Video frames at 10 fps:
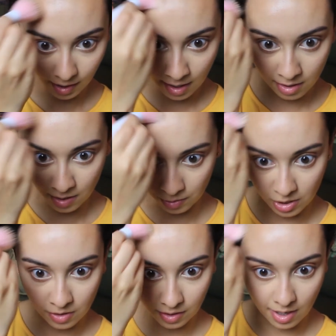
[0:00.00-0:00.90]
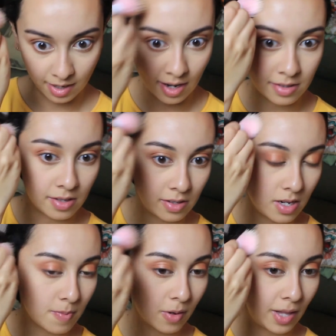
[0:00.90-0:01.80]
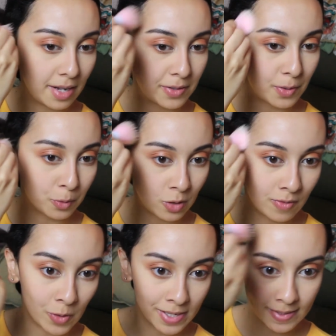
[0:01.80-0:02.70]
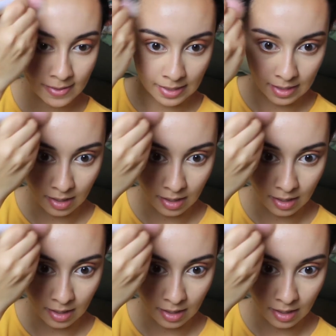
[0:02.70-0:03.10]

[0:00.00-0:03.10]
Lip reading: I don't know, she just kind of has this deeper, like, sultry voice.